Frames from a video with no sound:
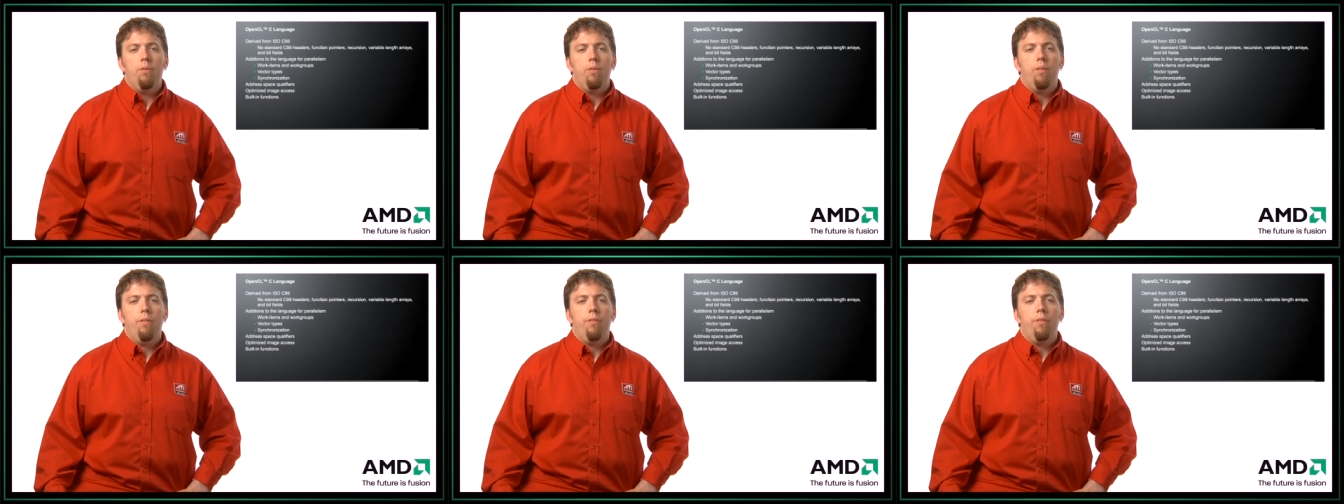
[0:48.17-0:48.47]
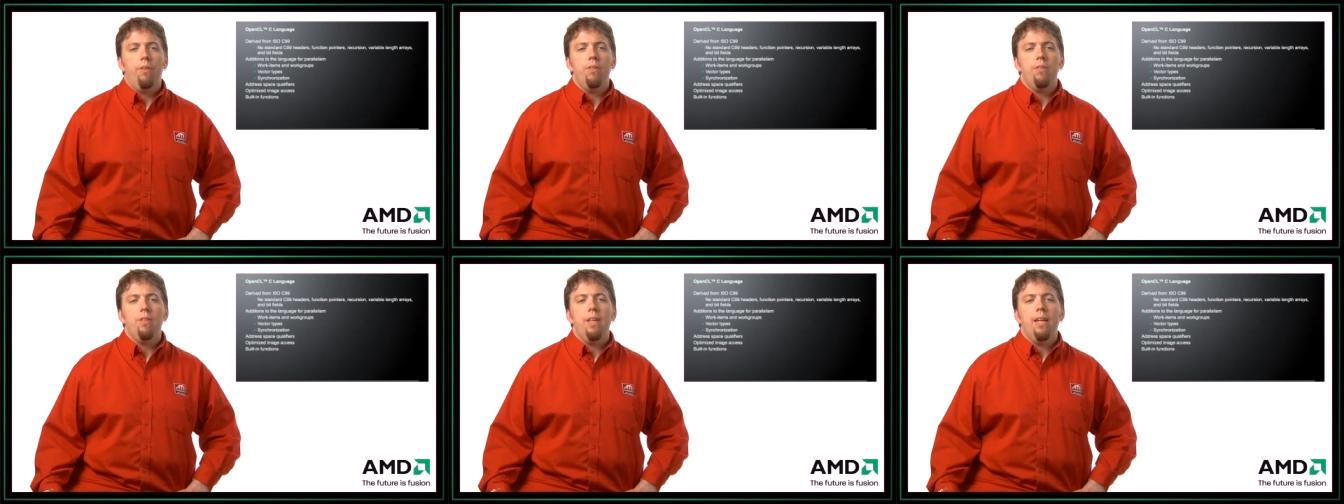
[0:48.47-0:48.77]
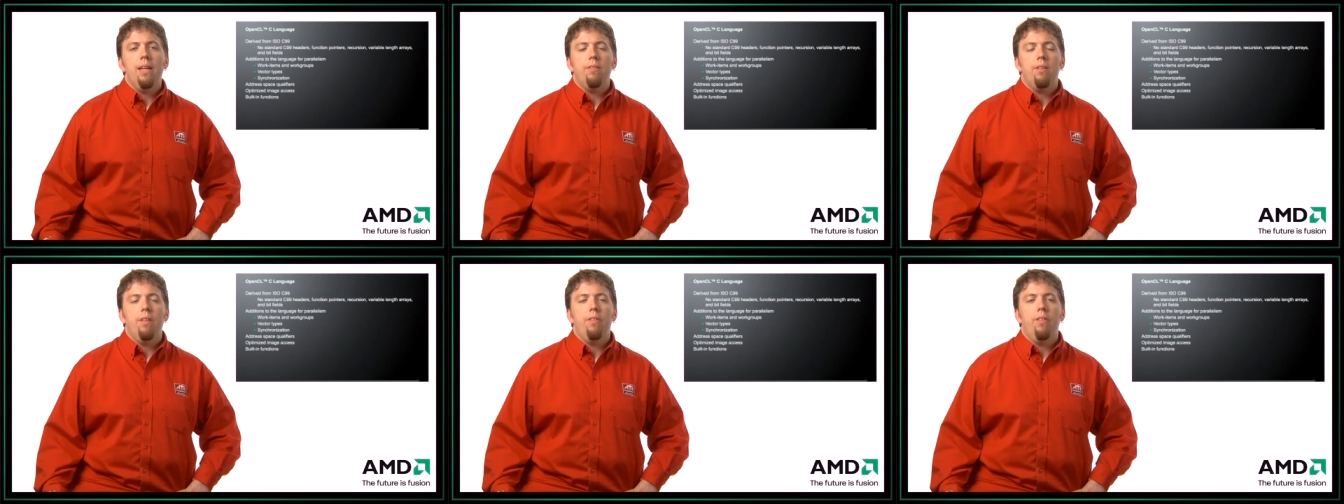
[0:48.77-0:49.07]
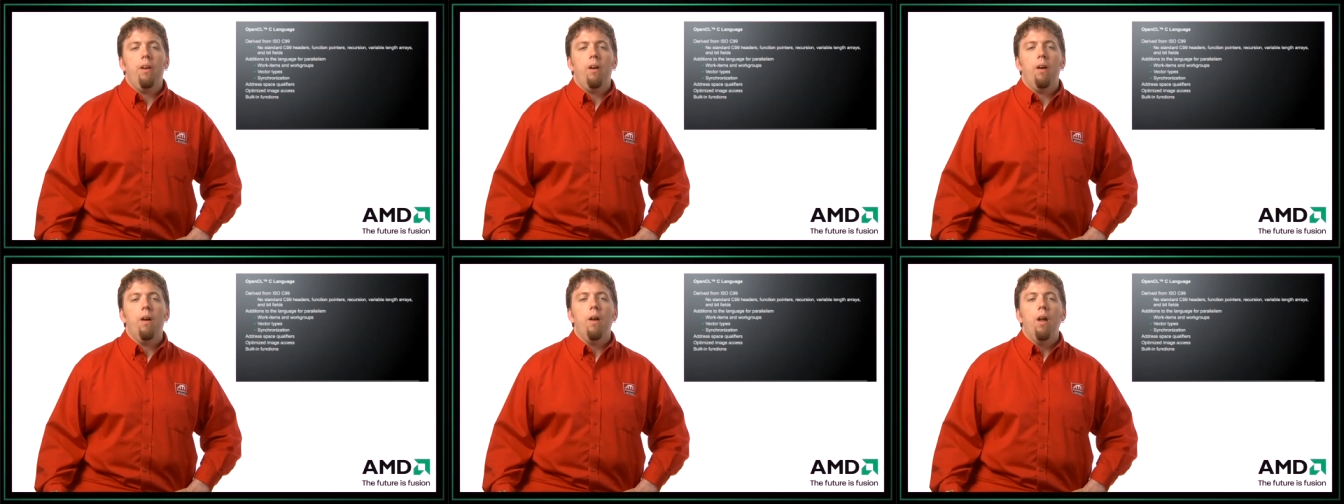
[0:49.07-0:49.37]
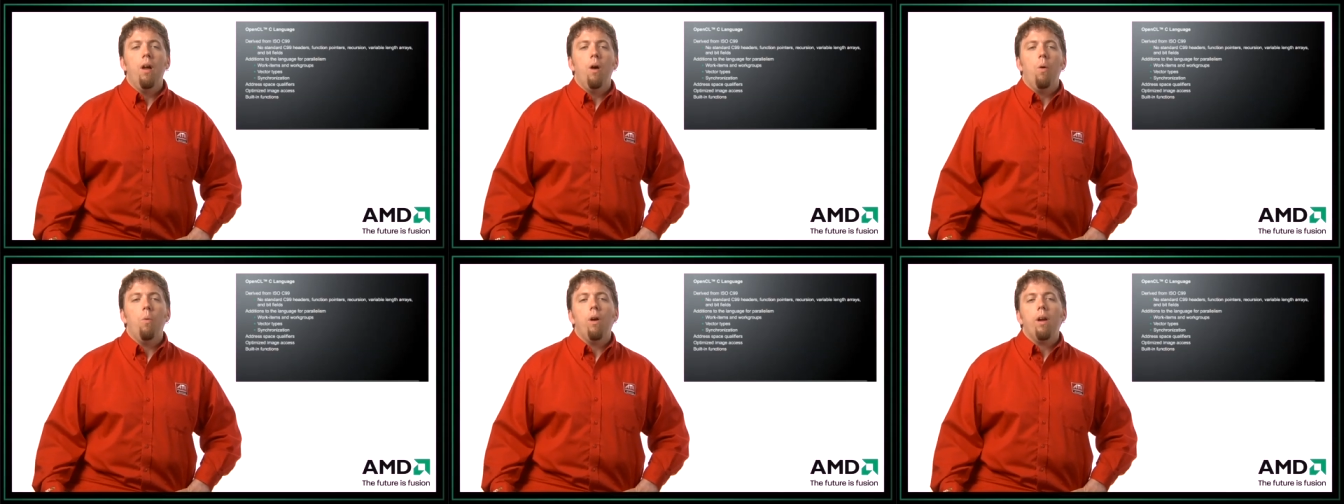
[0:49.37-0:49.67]
So the first thing is that there are
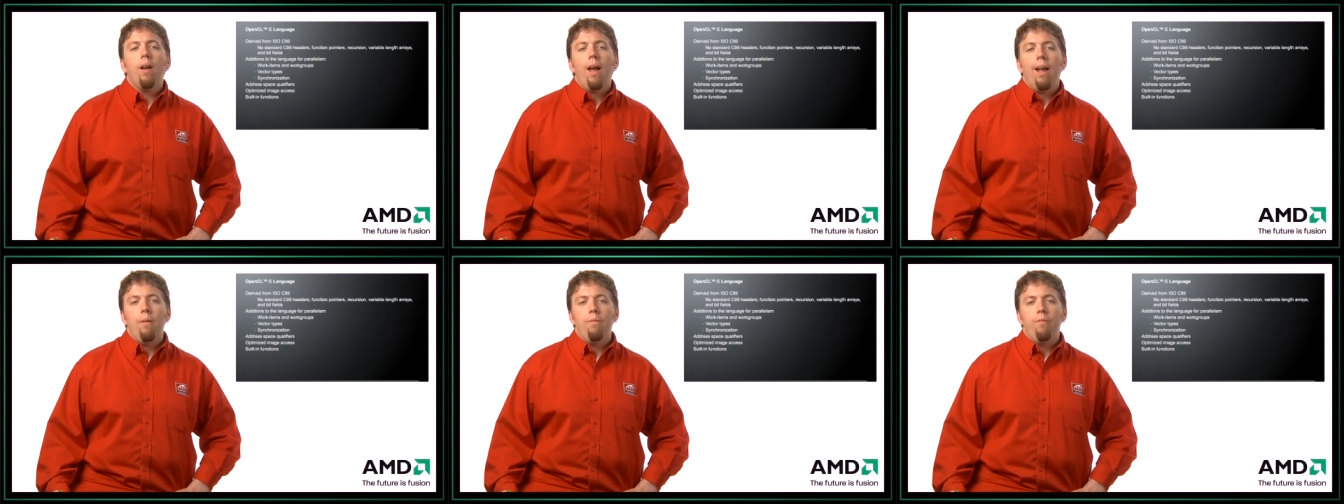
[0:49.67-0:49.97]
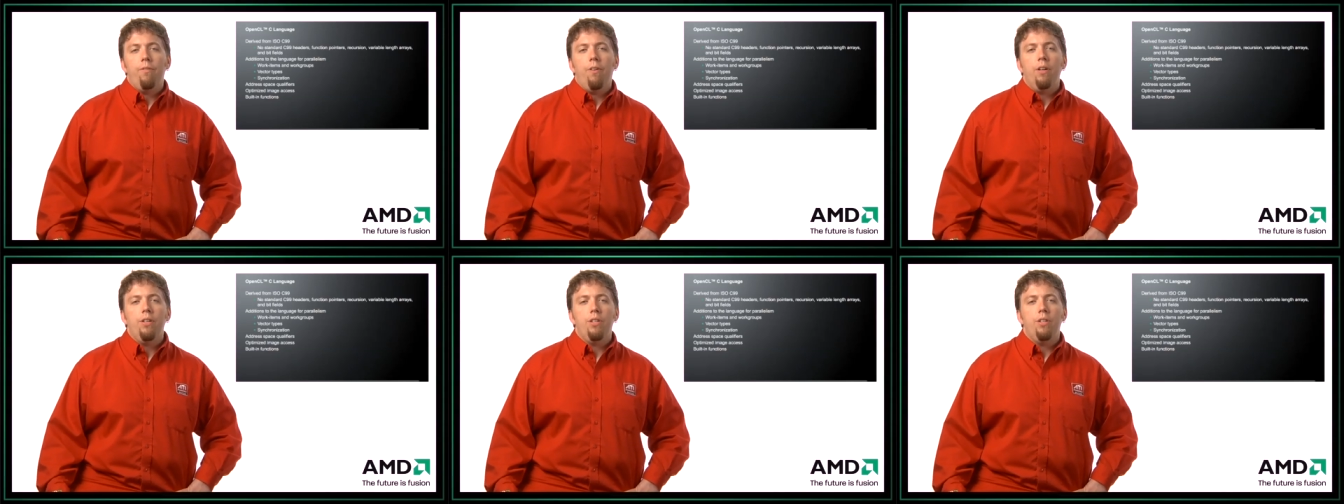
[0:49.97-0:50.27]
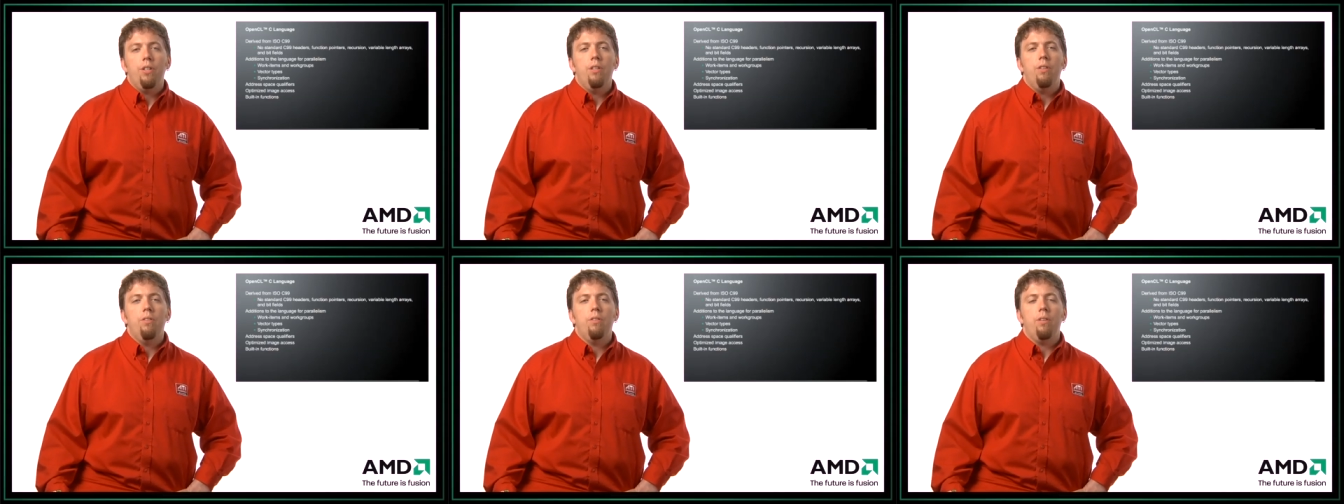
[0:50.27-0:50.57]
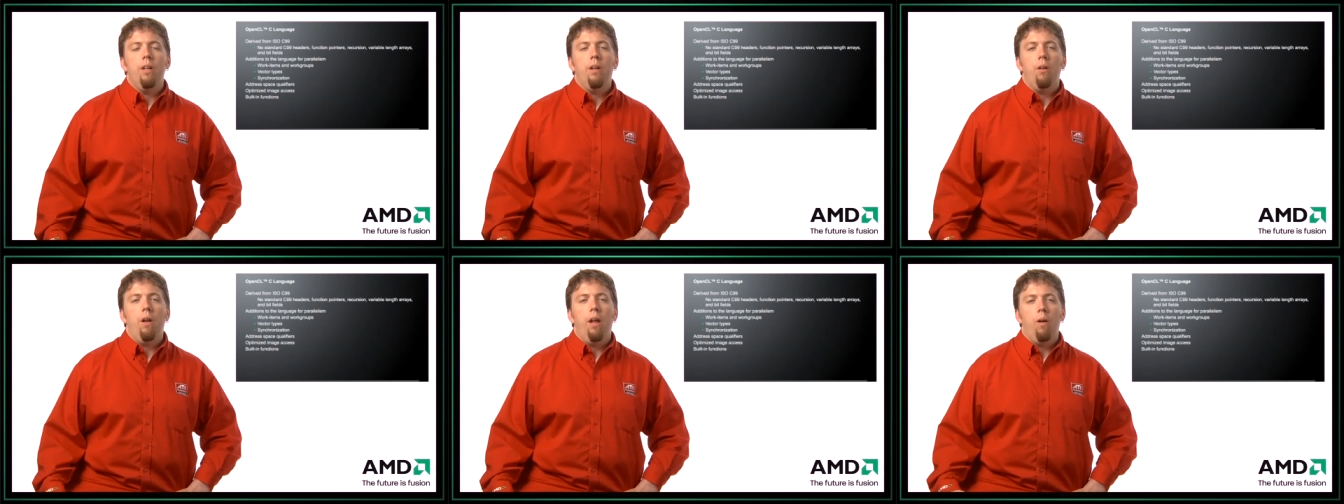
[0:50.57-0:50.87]
work item functions and,